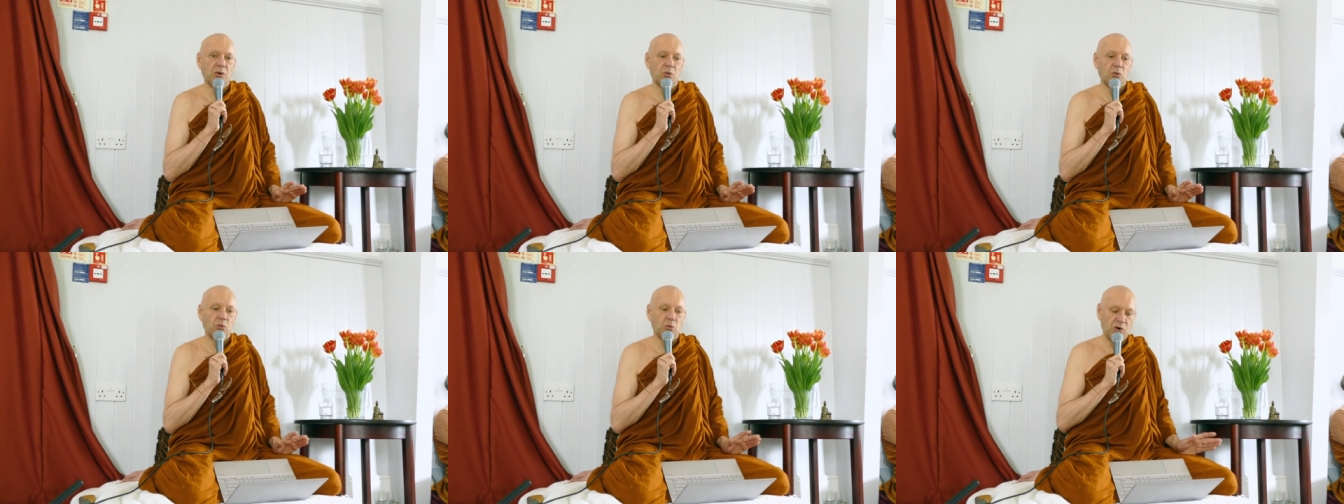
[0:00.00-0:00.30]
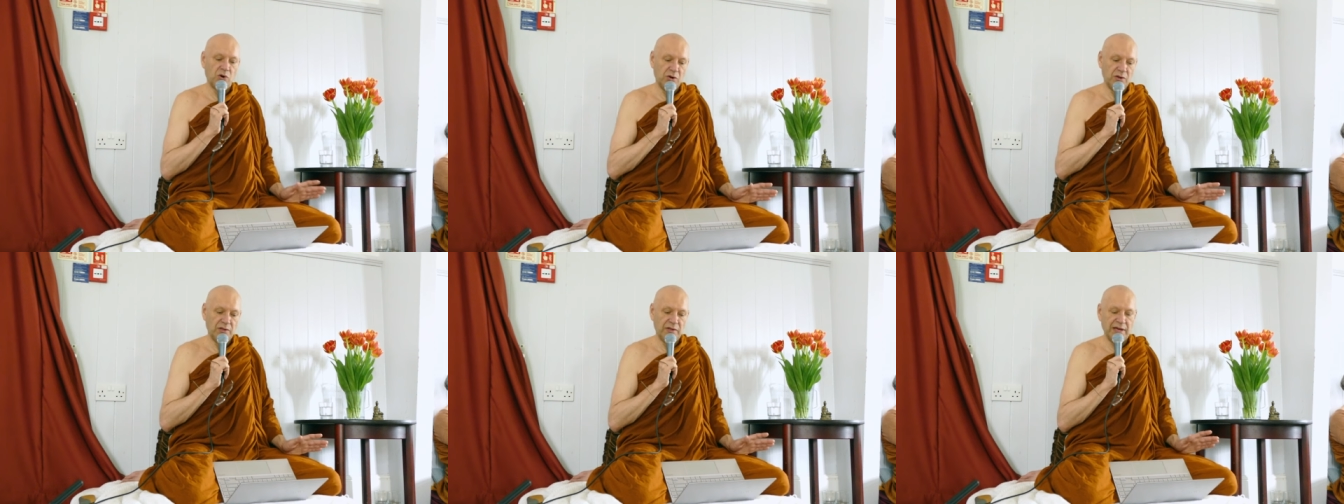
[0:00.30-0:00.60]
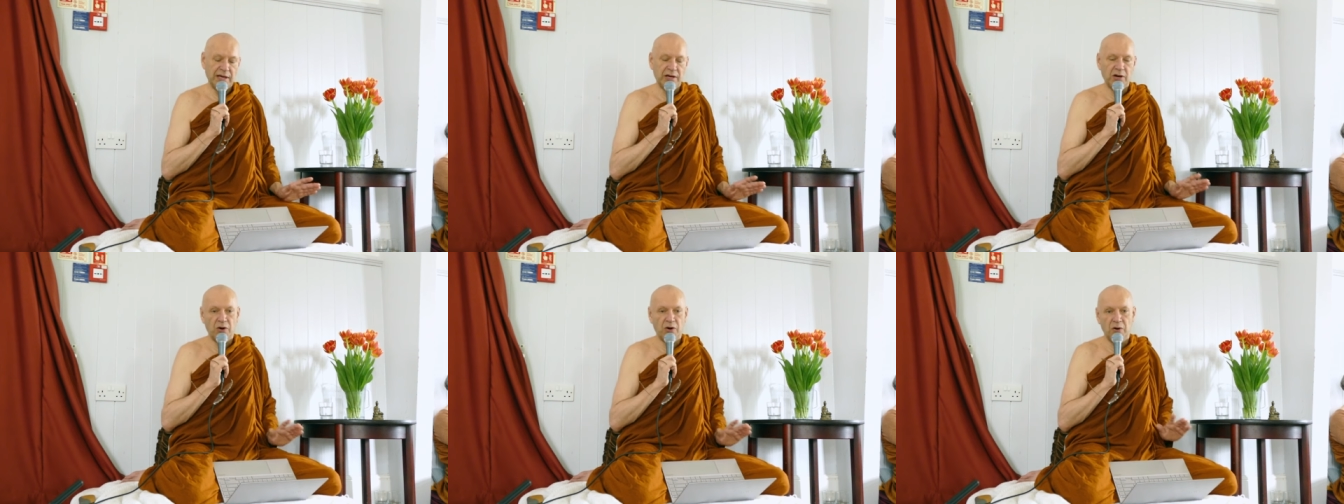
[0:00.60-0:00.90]

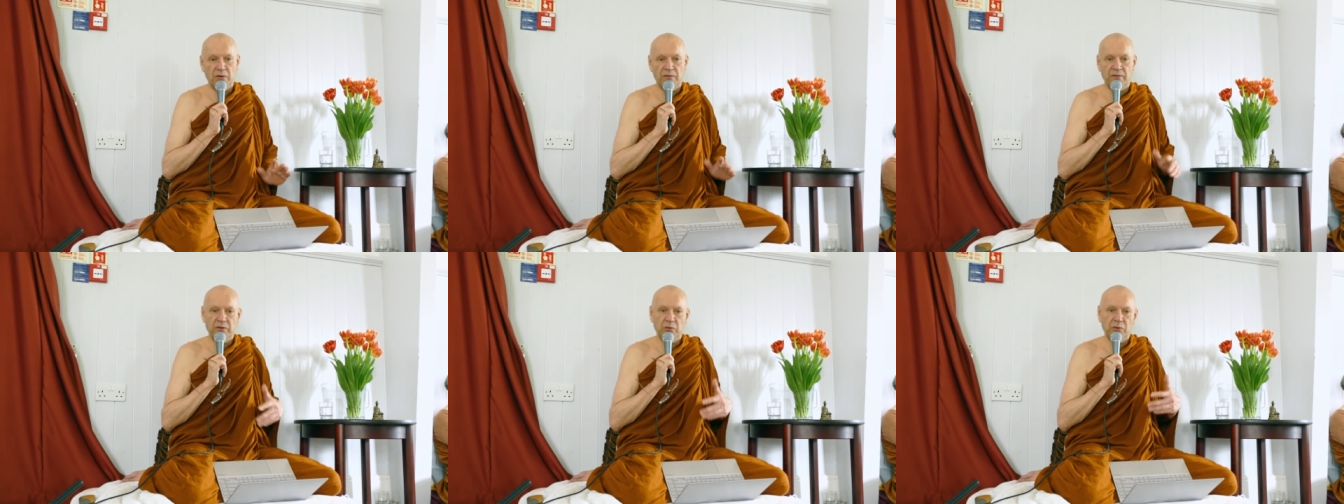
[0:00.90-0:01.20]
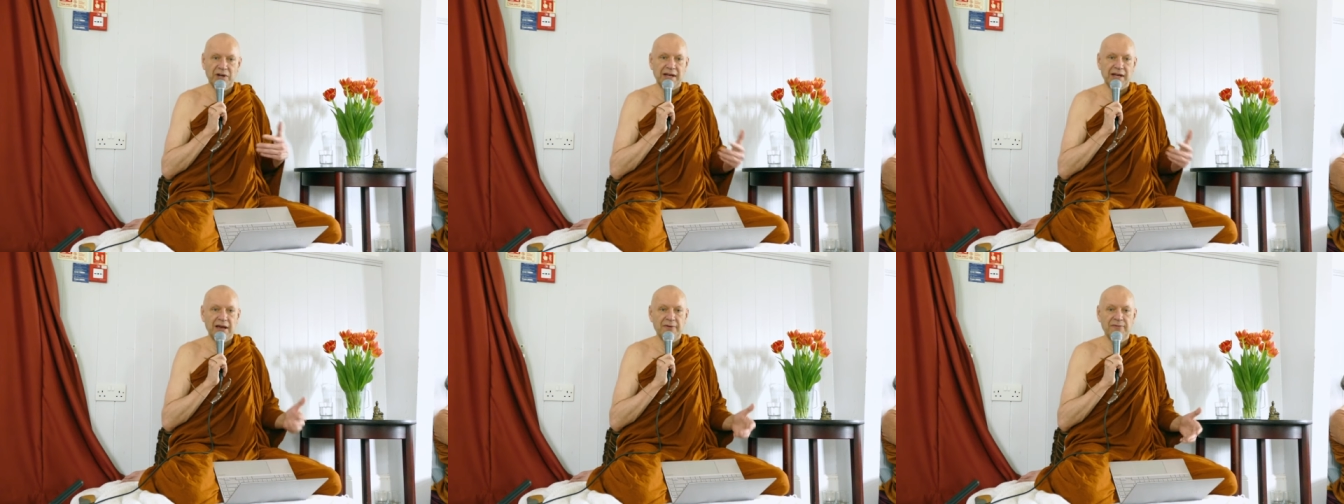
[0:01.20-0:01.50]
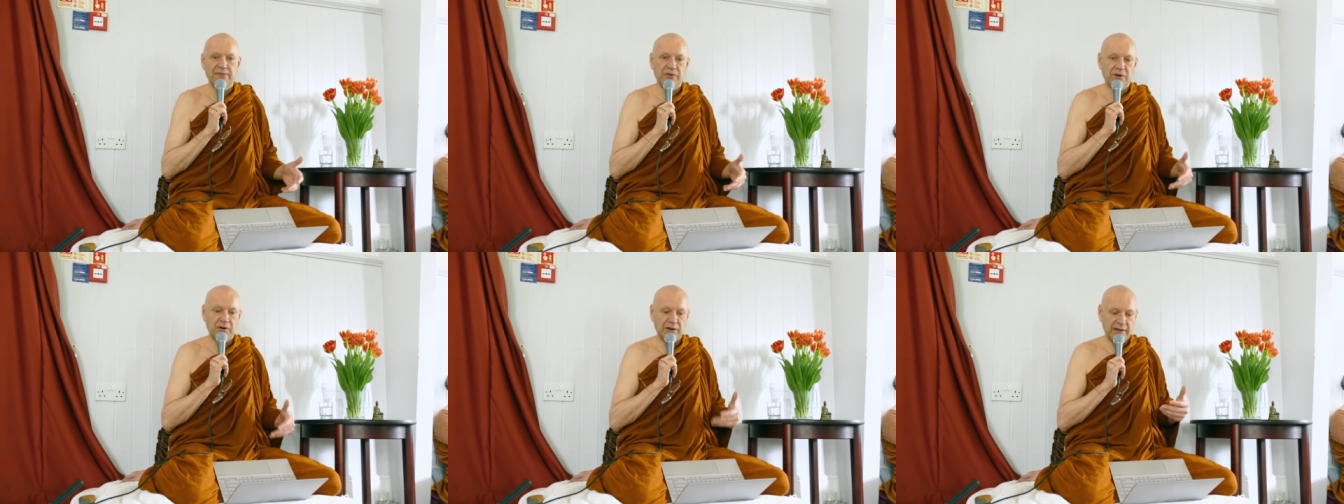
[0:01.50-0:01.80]
worthy of
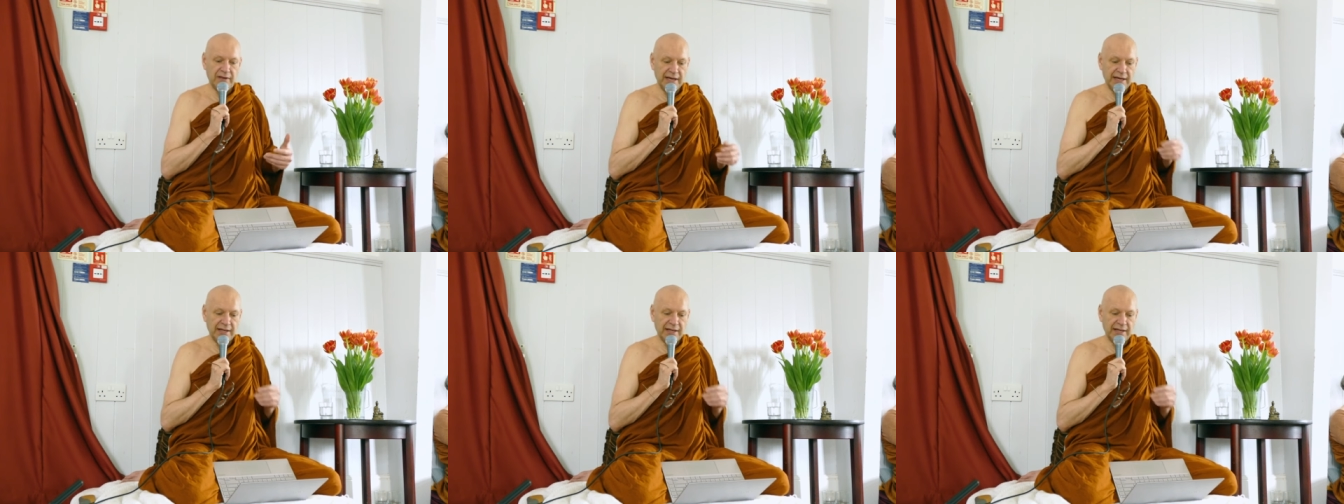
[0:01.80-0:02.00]
whatever